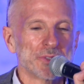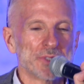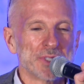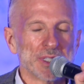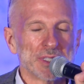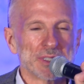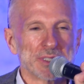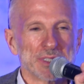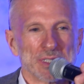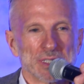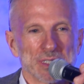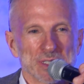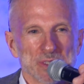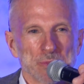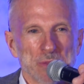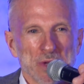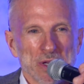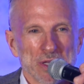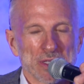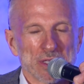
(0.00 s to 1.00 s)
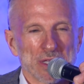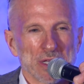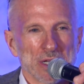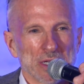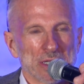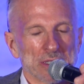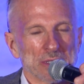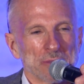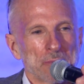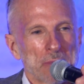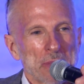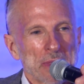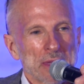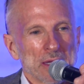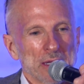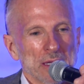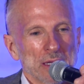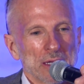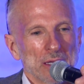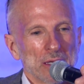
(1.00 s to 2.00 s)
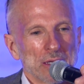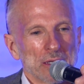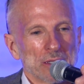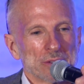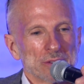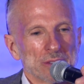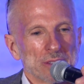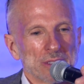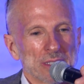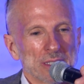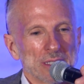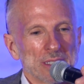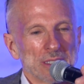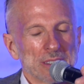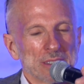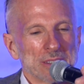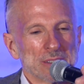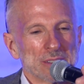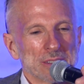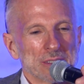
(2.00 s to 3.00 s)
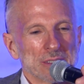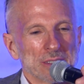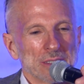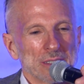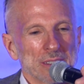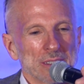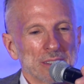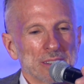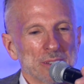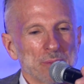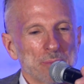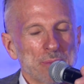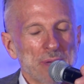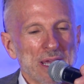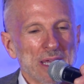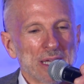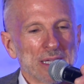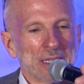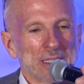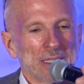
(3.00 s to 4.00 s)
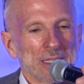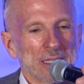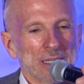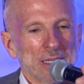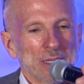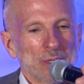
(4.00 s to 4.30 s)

Dick did his monologue to the kids in the bank,